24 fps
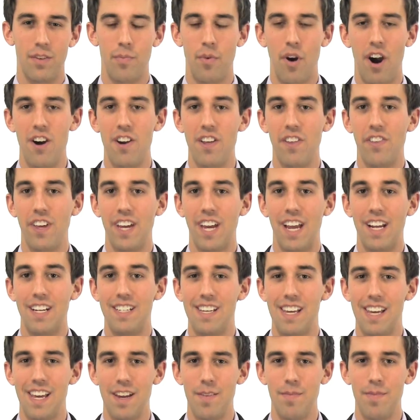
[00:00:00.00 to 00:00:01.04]
The Priority Thinking
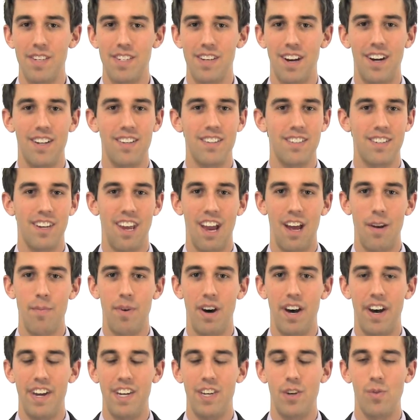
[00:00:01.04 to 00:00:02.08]
team is on
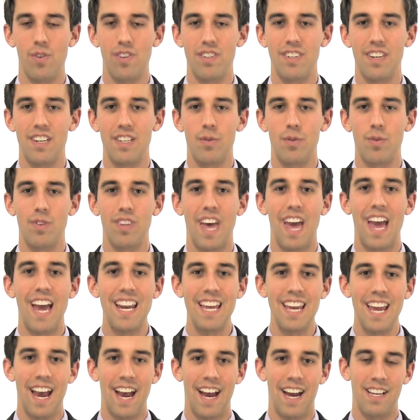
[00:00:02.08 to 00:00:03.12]
standby to assist with
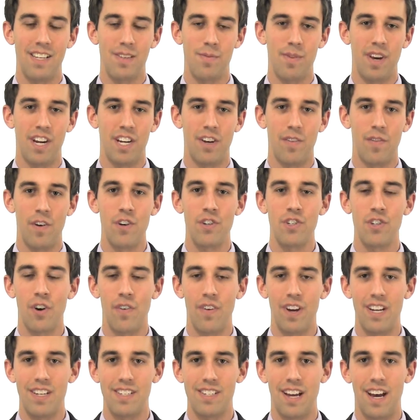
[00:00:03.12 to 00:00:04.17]
any aspect of your
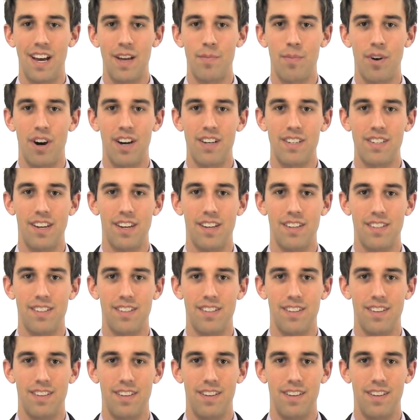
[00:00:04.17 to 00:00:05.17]
survey design process.